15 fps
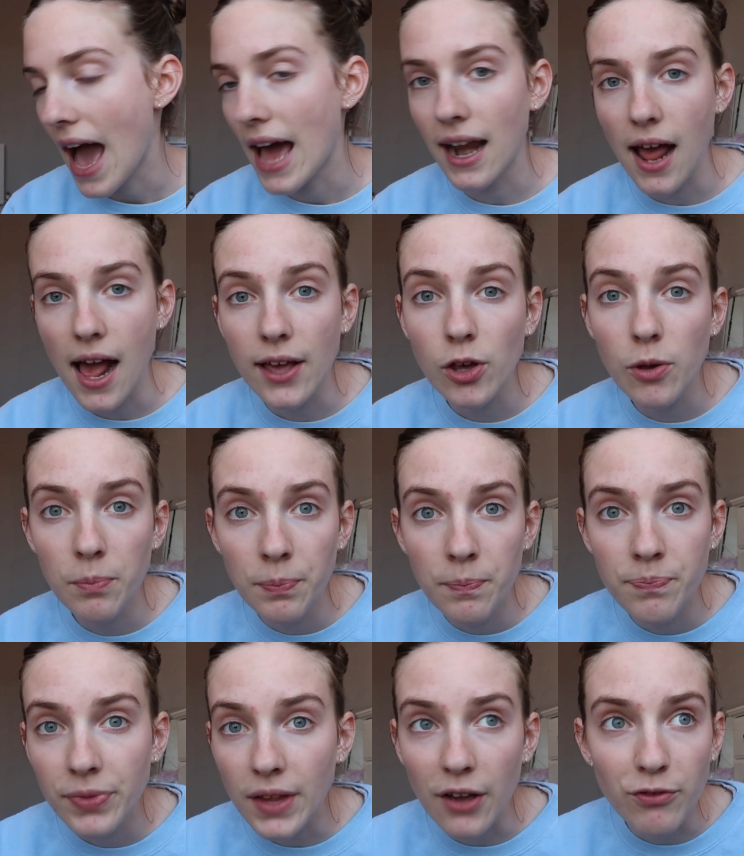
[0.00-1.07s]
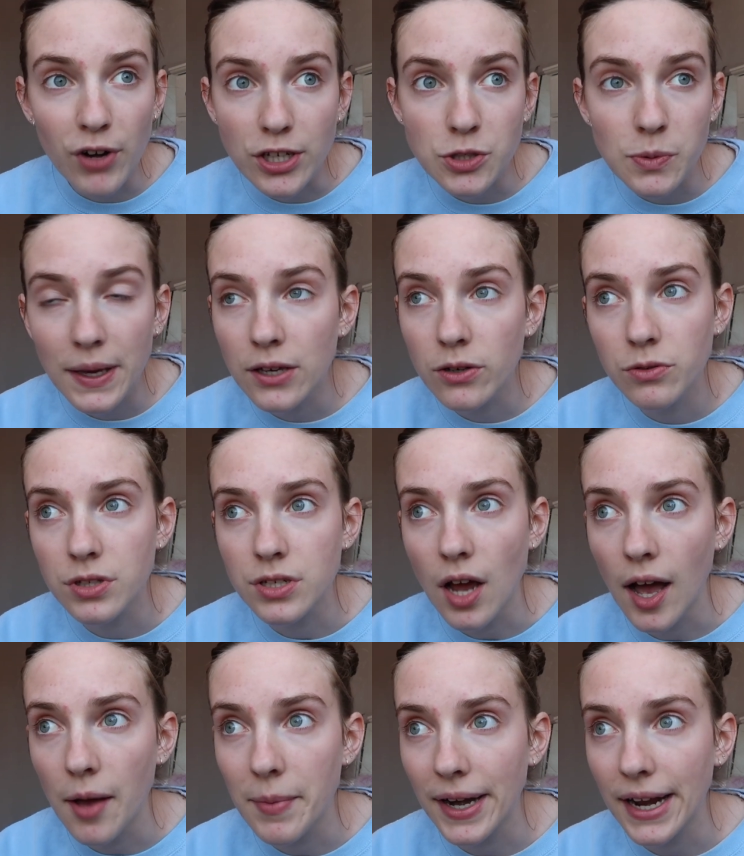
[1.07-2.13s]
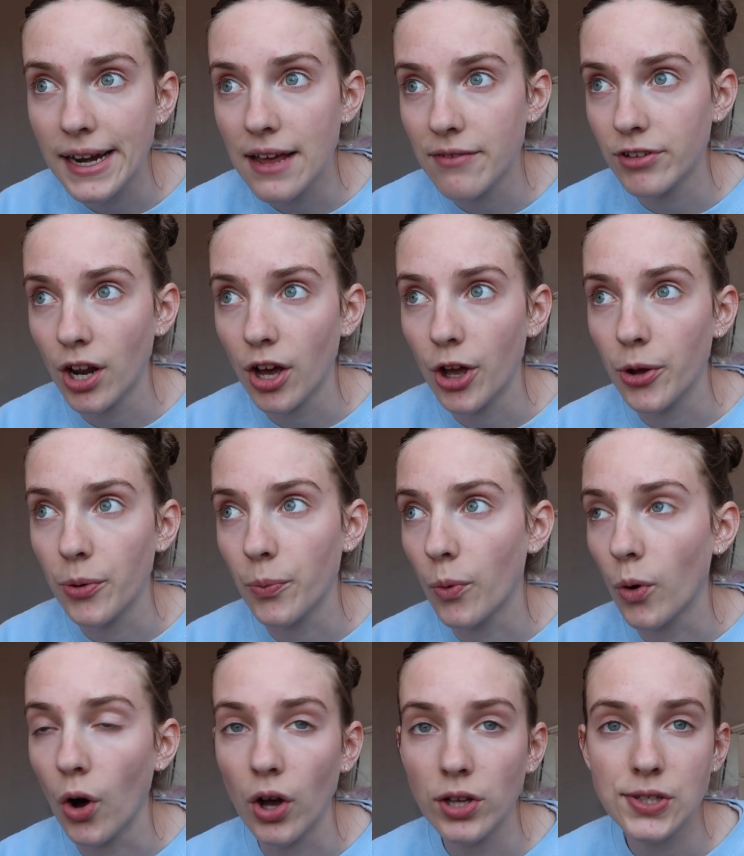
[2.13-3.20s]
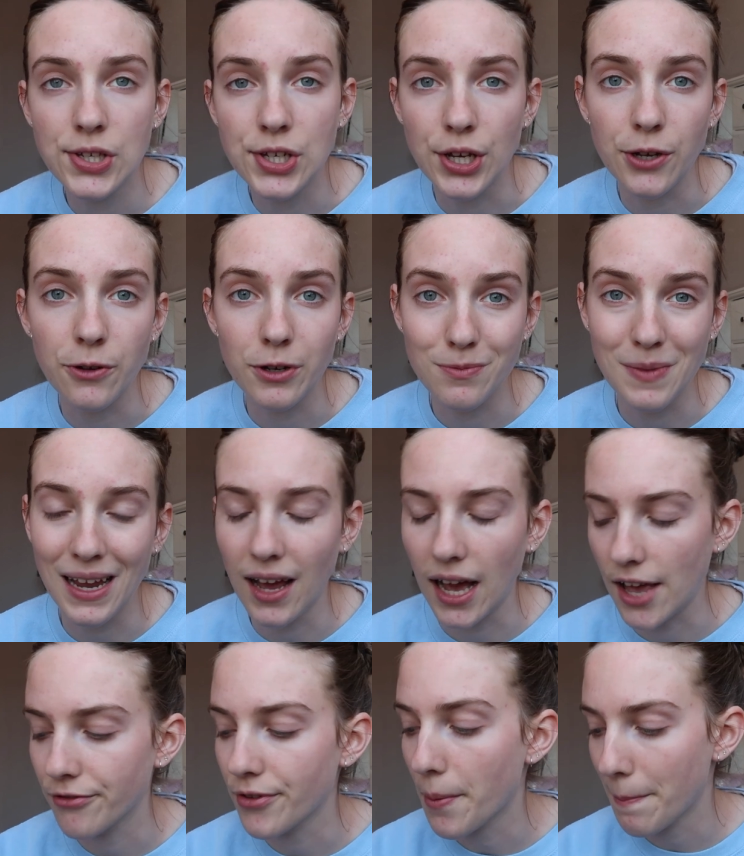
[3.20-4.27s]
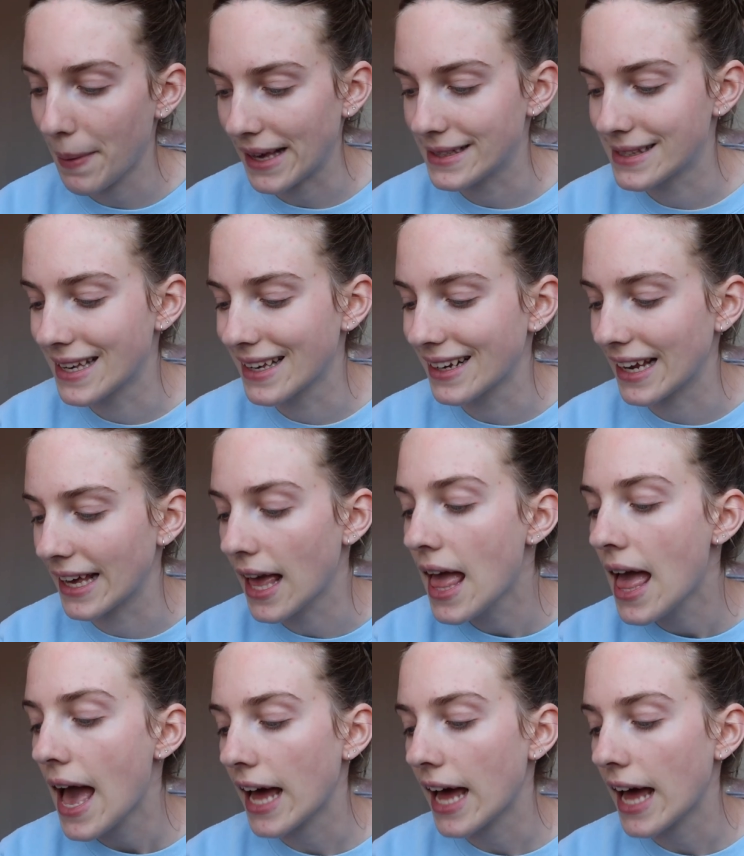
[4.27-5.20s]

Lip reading: And I fluctuate all the time and I never know what to do with my life, basically.